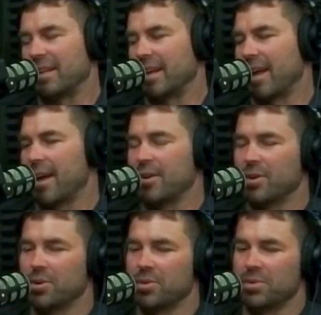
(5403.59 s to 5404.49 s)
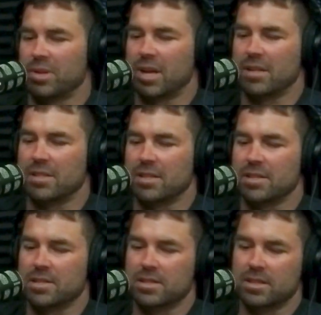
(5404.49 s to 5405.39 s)
Like, I had to go through the
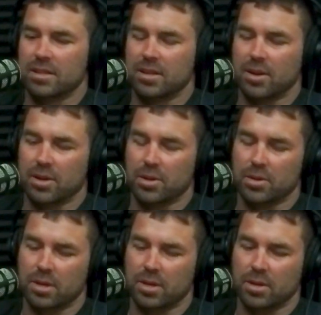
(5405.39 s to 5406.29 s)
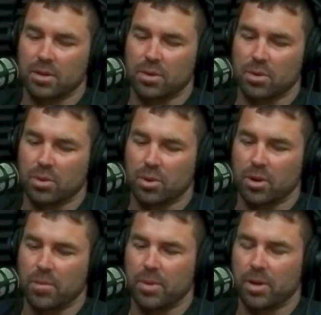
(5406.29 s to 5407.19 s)
nonsense, at our local
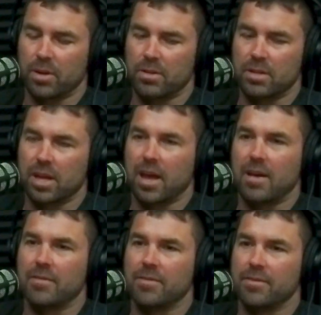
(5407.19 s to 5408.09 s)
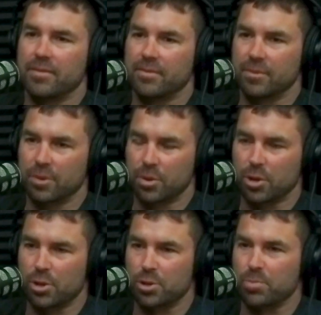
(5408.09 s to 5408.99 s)
quarry up here to have the
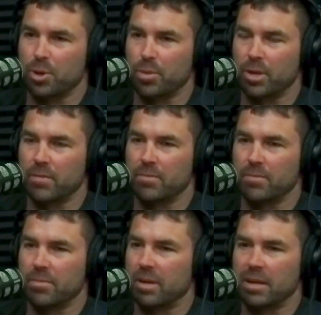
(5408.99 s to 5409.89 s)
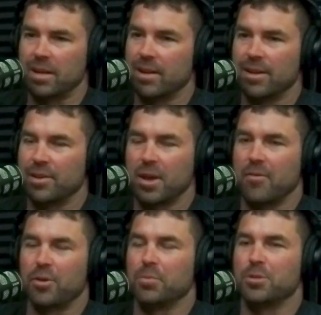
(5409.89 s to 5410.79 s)
crushers permitted, but you
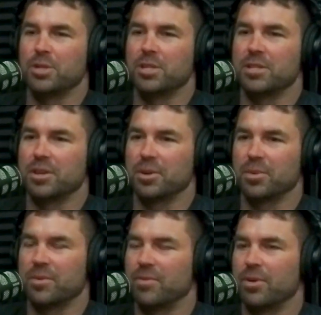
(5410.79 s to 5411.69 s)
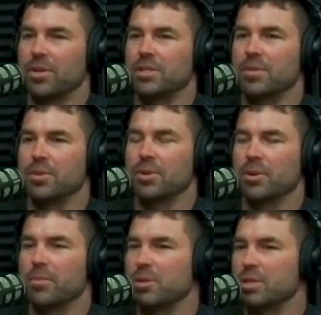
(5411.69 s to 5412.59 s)
have other machines there with very
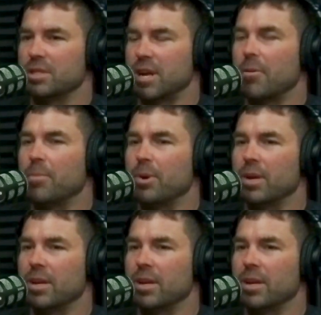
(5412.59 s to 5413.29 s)
similar emissions output.